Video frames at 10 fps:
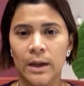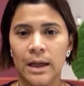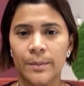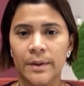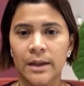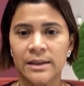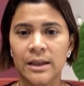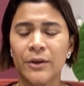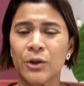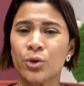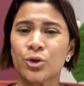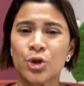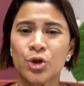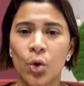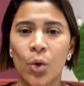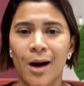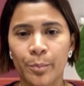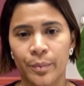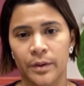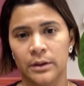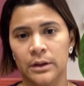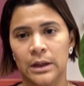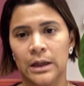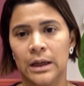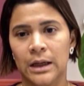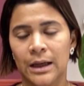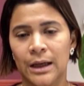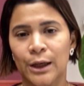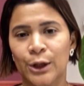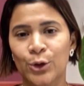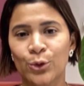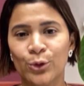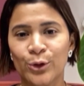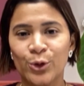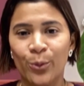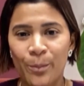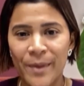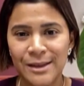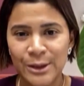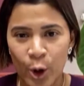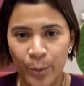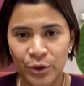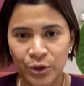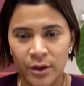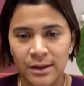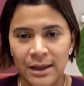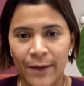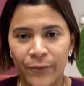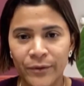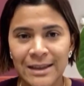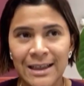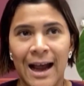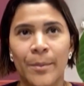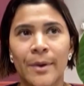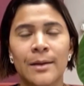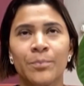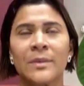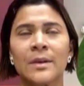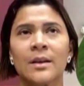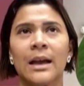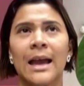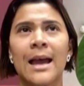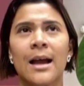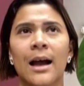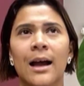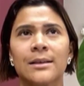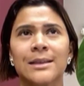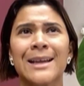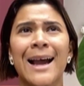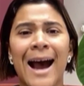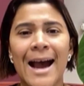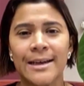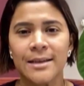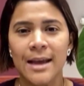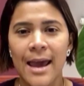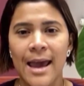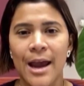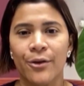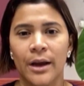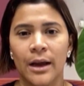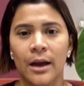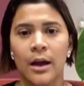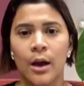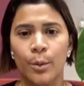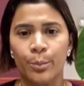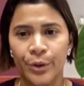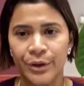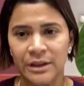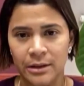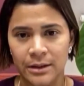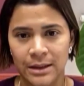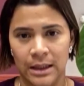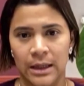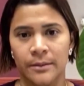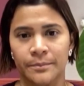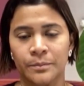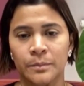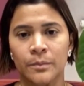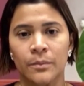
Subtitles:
why? Because if you don't show up, you miss the opportunity. I'm tired hearing persons say